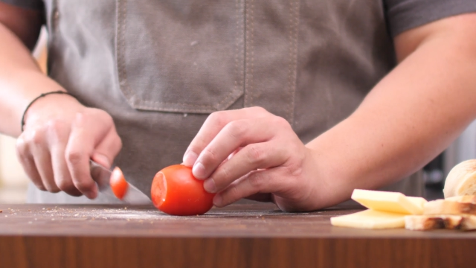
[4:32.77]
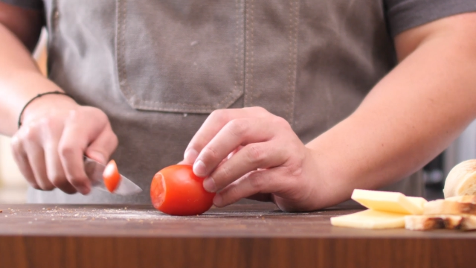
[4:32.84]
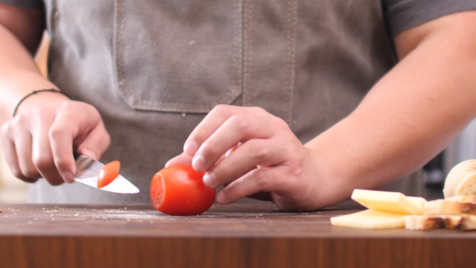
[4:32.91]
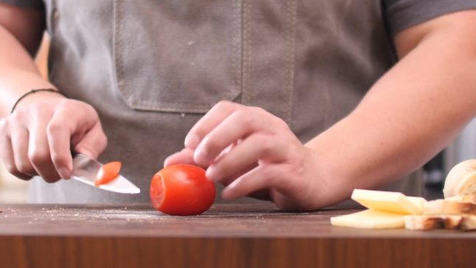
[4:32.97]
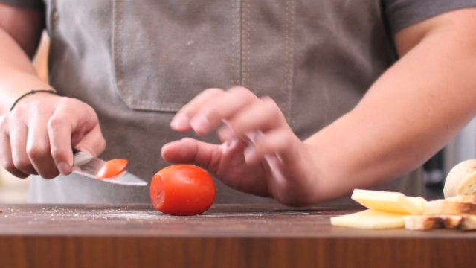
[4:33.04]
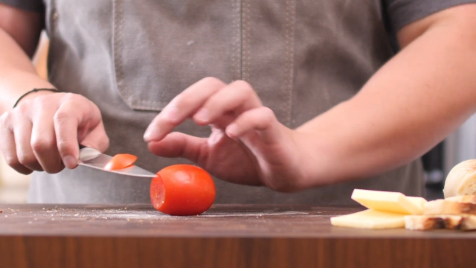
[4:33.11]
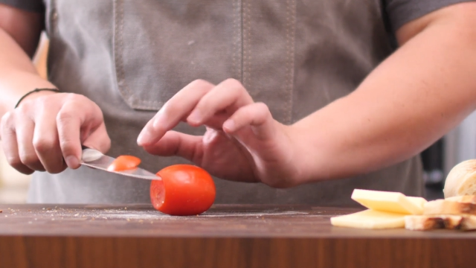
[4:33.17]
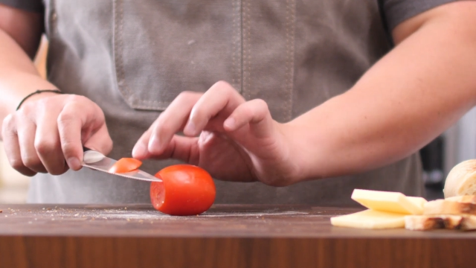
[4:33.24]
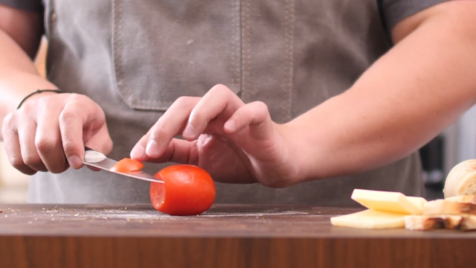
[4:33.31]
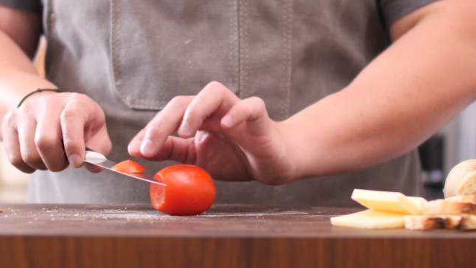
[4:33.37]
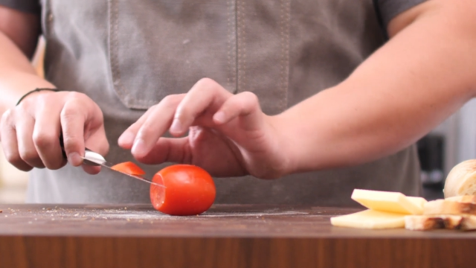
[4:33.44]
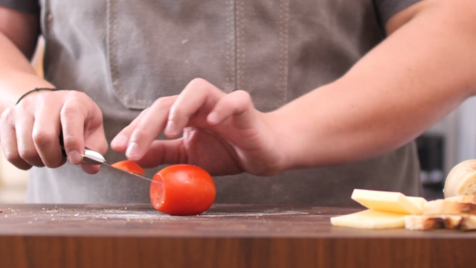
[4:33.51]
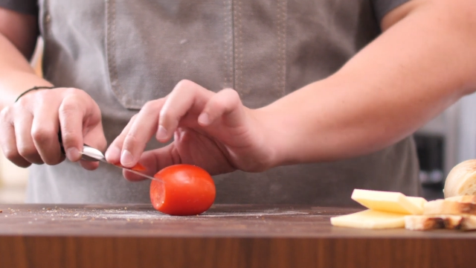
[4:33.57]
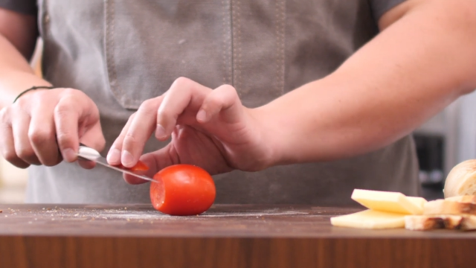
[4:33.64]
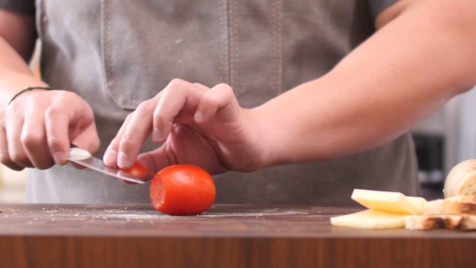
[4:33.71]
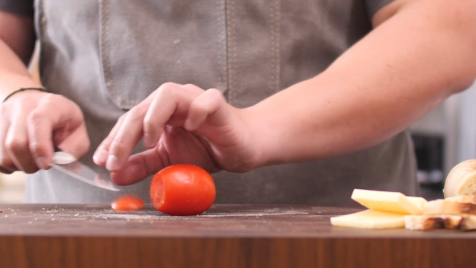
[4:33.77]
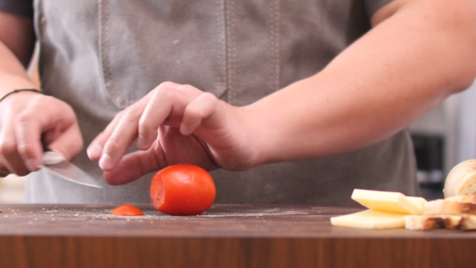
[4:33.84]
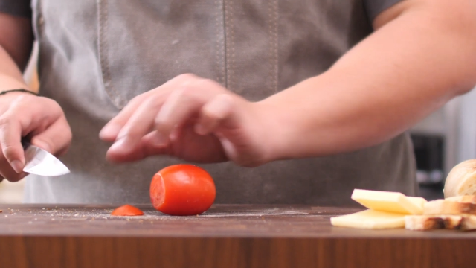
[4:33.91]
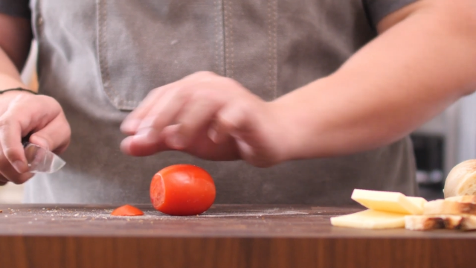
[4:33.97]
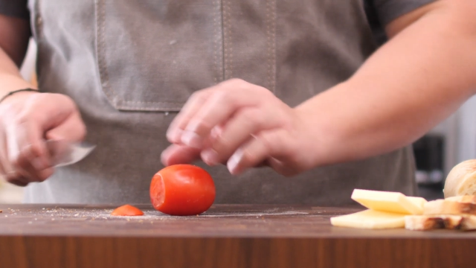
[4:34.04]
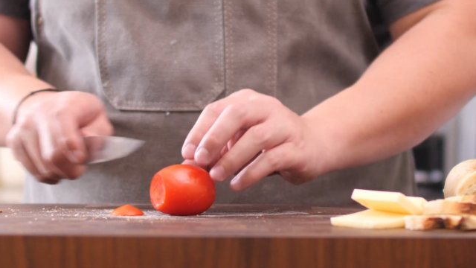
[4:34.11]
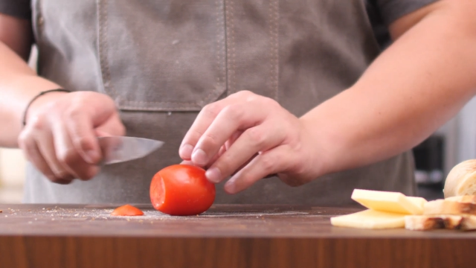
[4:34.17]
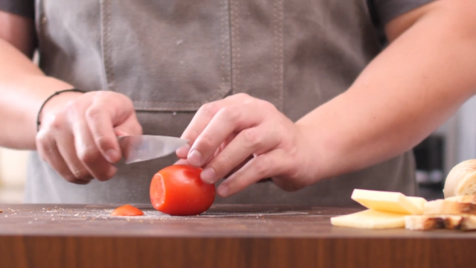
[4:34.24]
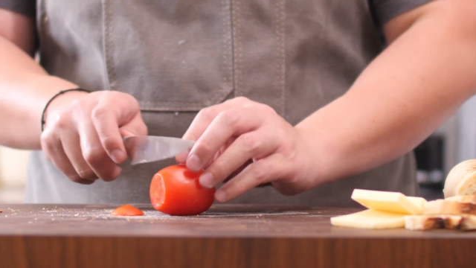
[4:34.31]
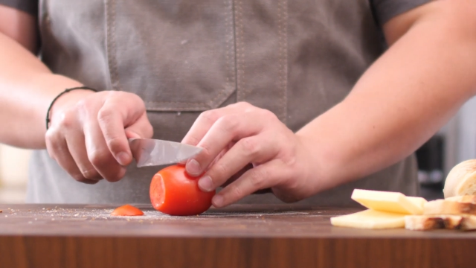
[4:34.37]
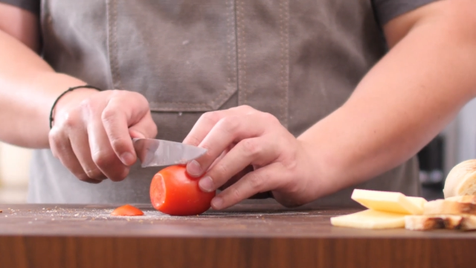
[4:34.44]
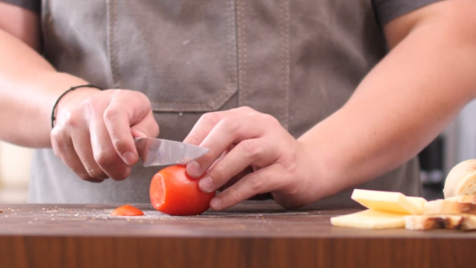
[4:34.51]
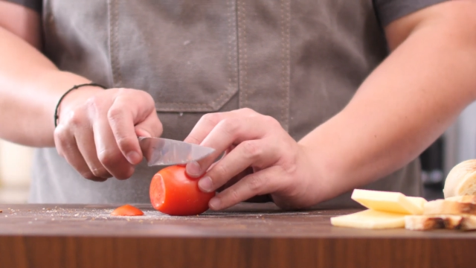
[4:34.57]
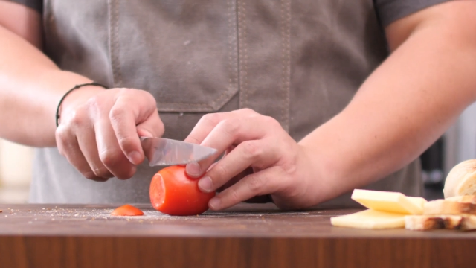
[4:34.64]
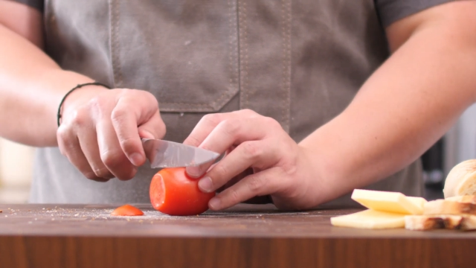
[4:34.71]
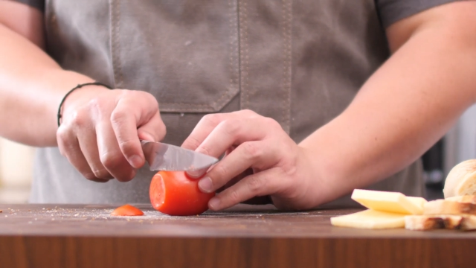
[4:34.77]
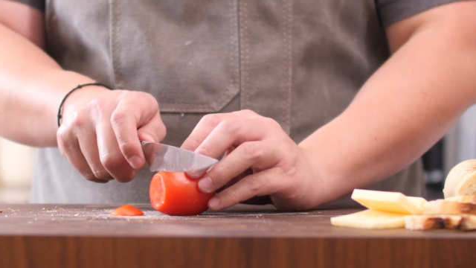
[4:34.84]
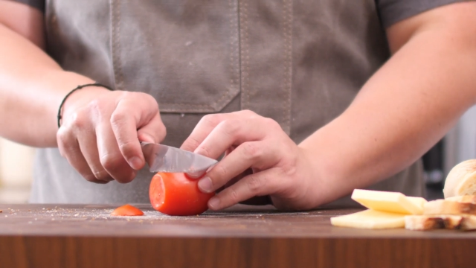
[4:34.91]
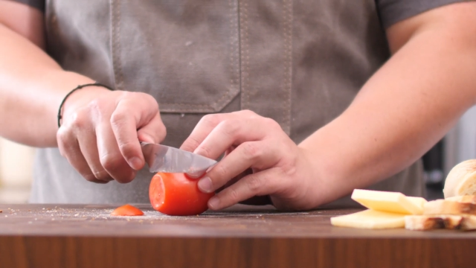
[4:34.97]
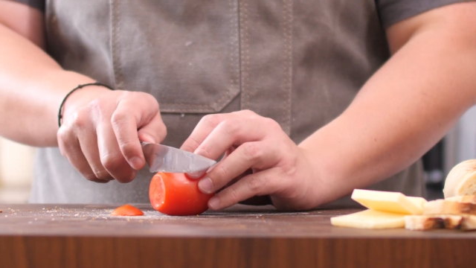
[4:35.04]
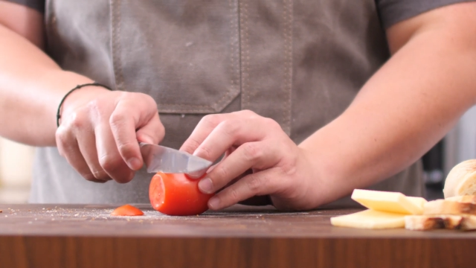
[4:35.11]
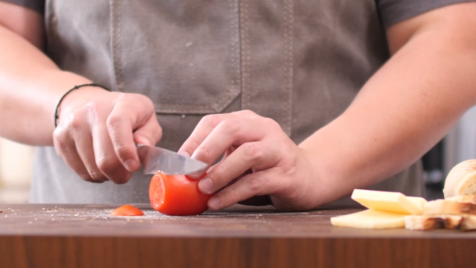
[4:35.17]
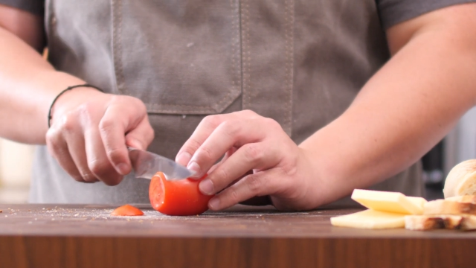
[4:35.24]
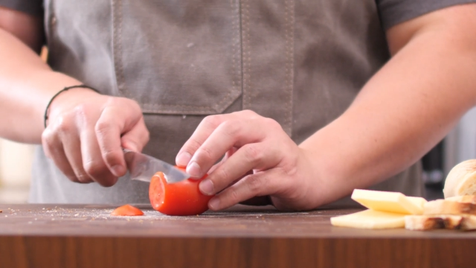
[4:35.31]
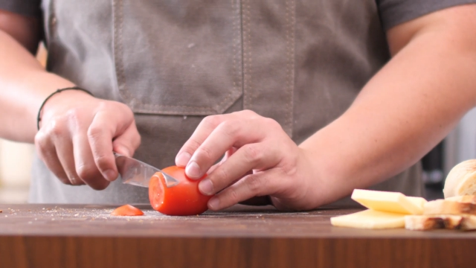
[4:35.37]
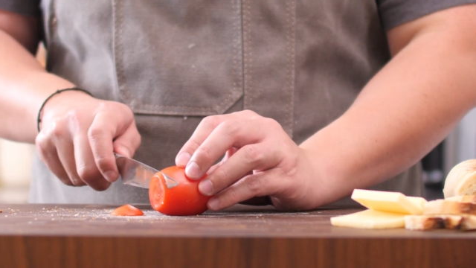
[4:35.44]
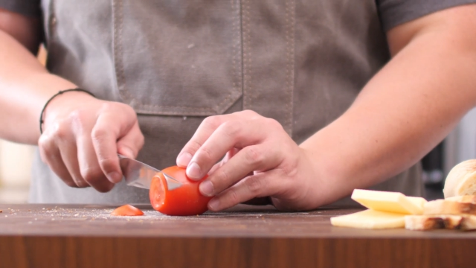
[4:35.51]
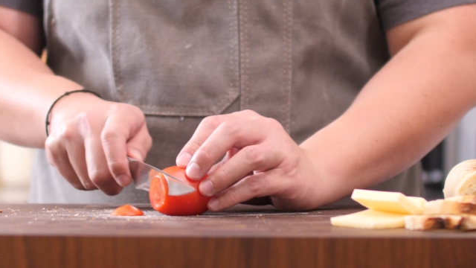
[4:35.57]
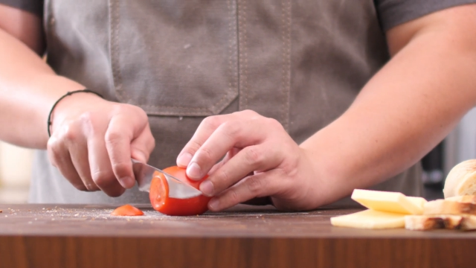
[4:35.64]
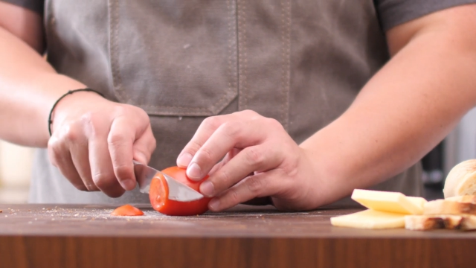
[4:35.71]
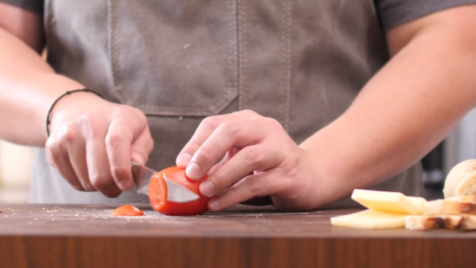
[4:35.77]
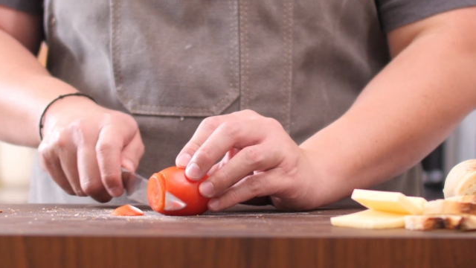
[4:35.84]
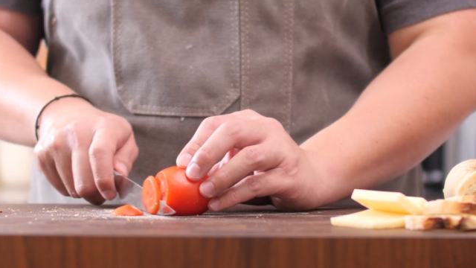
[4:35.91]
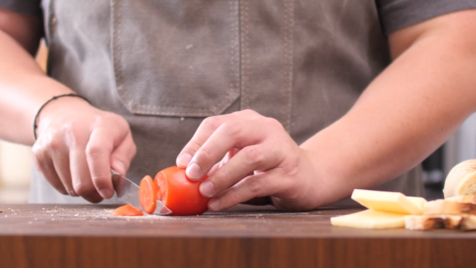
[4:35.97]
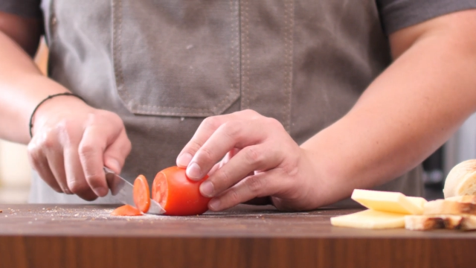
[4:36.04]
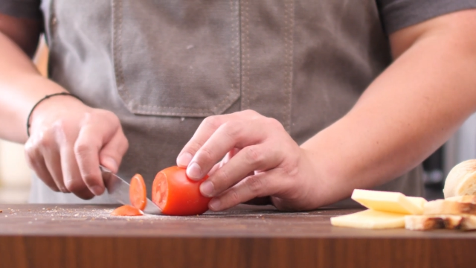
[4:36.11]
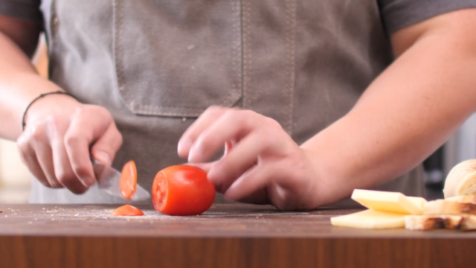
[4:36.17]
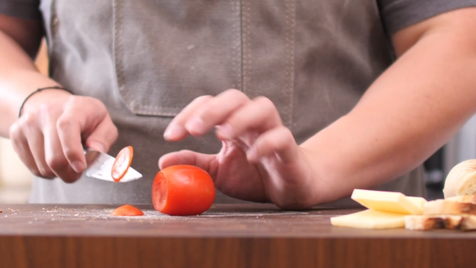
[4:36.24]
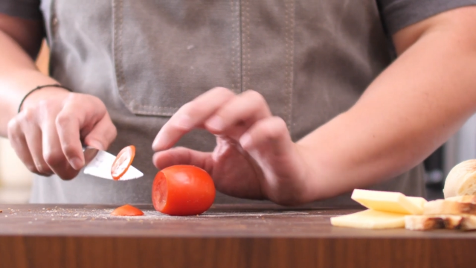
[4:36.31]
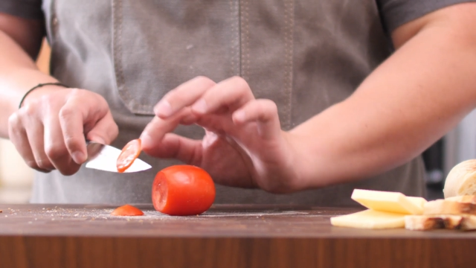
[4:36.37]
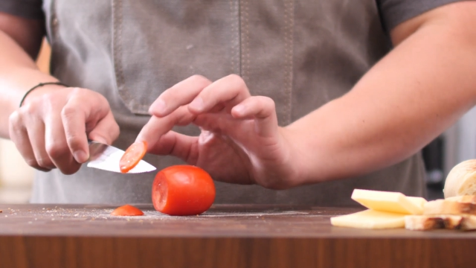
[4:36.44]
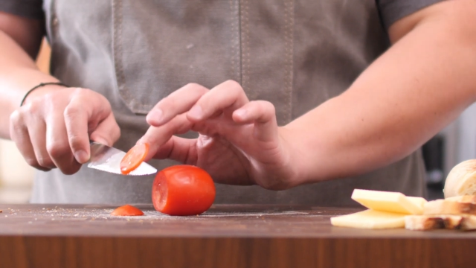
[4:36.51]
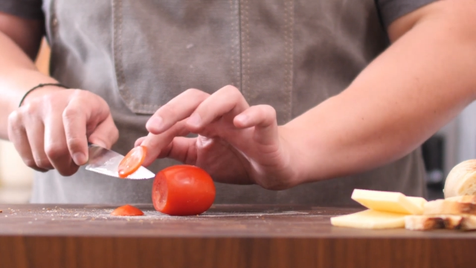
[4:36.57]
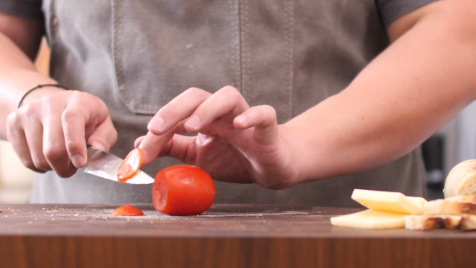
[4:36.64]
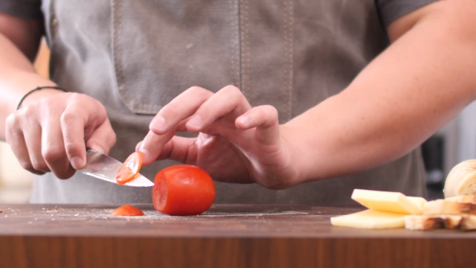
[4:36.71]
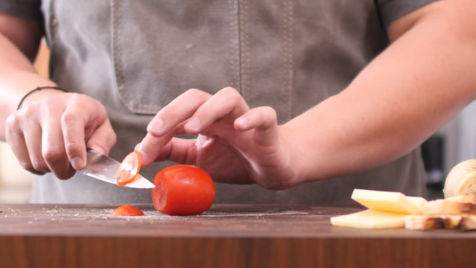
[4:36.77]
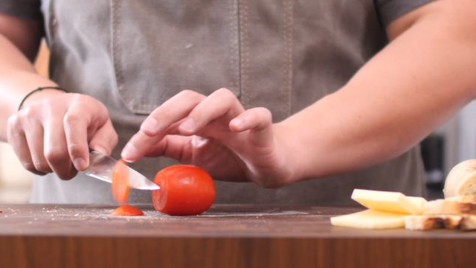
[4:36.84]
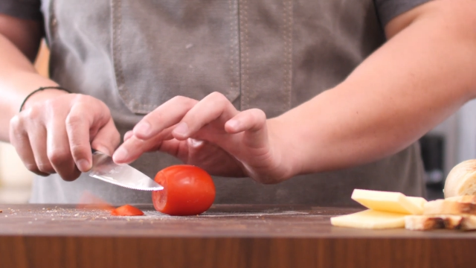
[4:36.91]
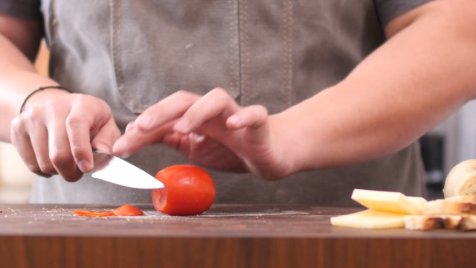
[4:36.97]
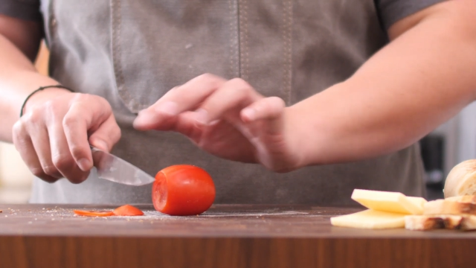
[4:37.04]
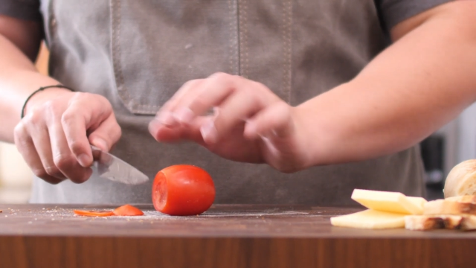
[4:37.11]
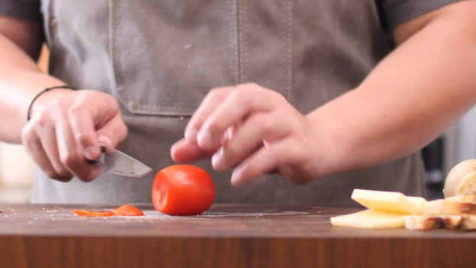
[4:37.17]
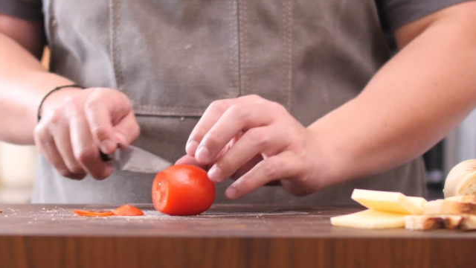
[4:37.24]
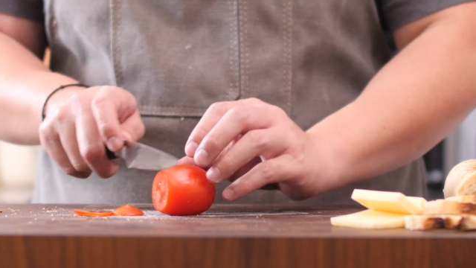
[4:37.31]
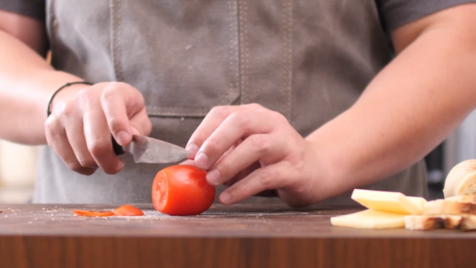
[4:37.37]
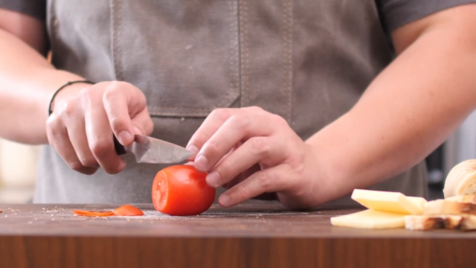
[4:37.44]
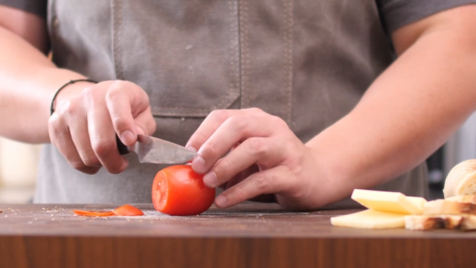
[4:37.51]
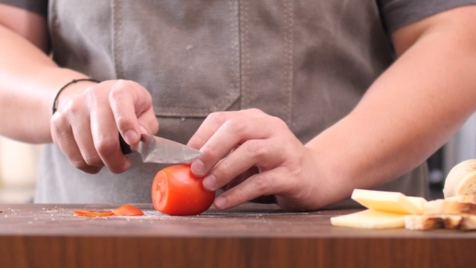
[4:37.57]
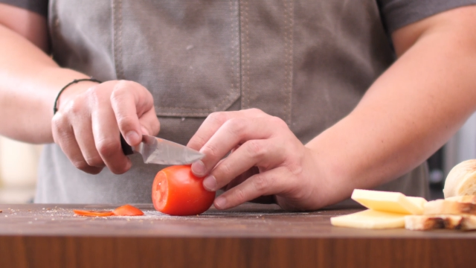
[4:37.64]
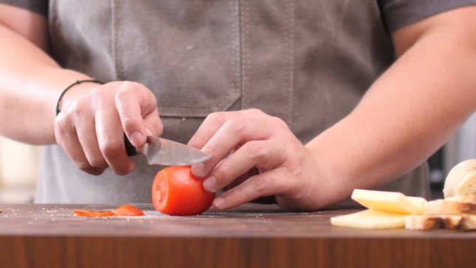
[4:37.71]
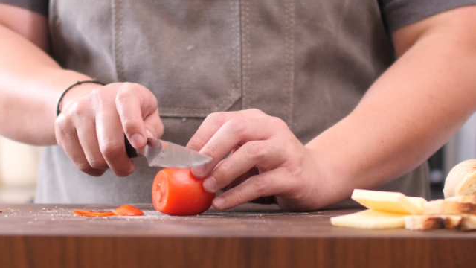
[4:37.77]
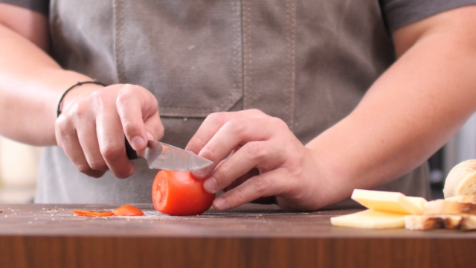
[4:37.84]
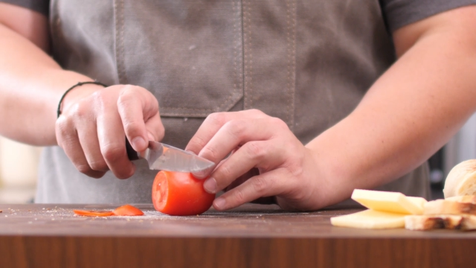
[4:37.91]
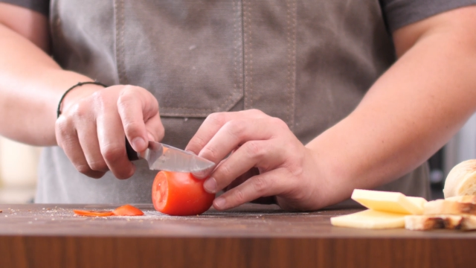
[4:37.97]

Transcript: (no speaker visible)